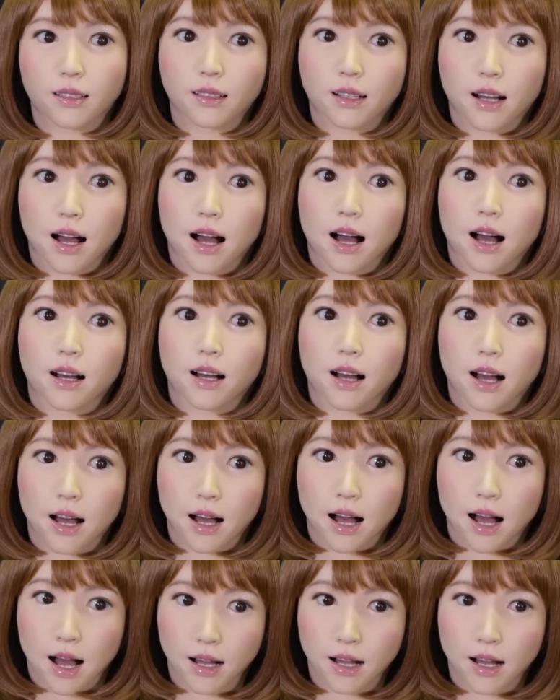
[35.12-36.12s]
But my
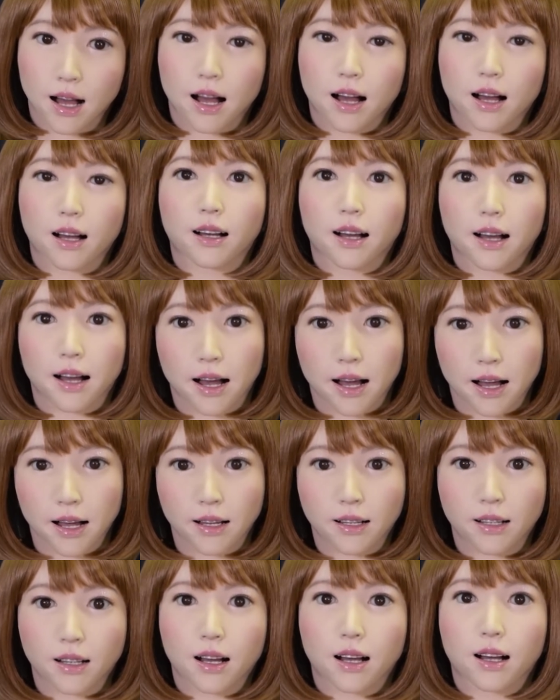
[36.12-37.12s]
personality
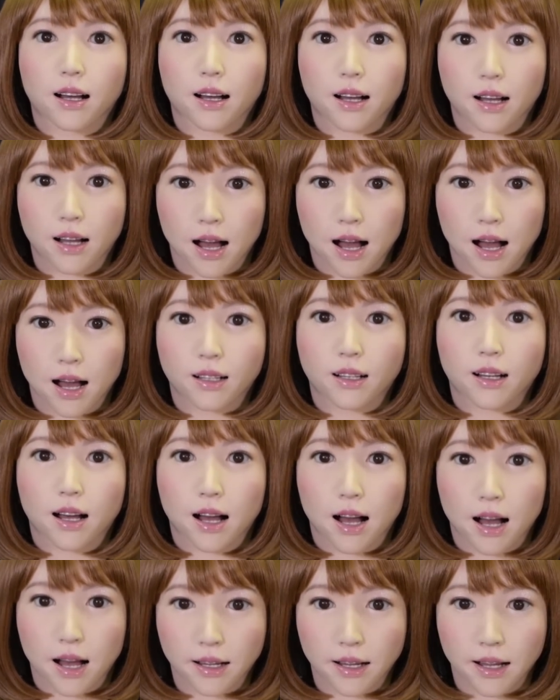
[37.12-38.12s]
is currently designed
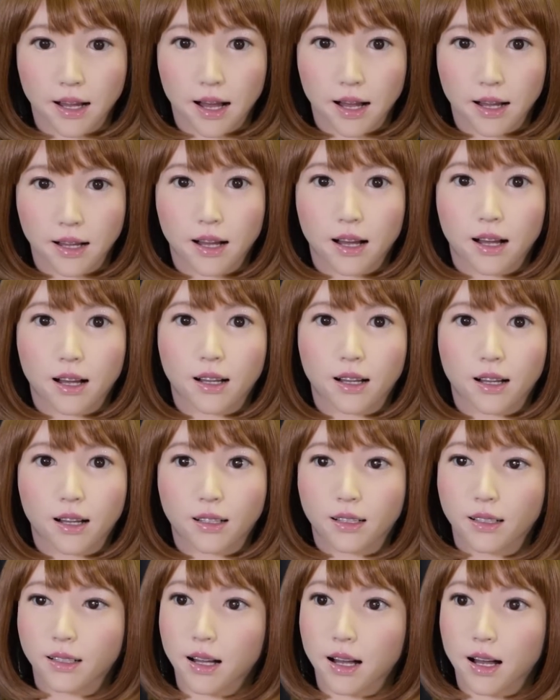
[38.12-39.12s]
by my creators,
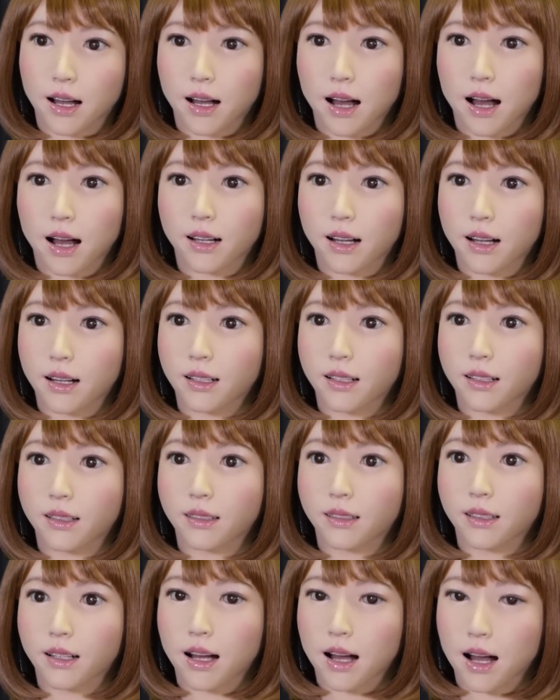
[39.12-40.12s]
so it does not
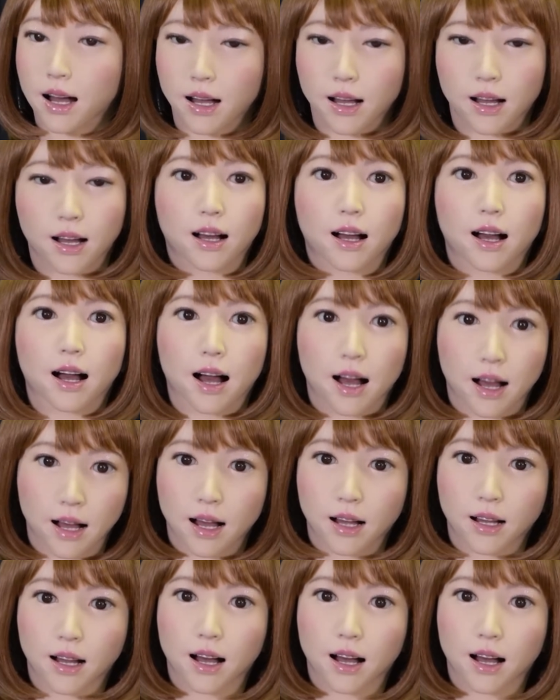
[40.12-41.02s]
come from experiential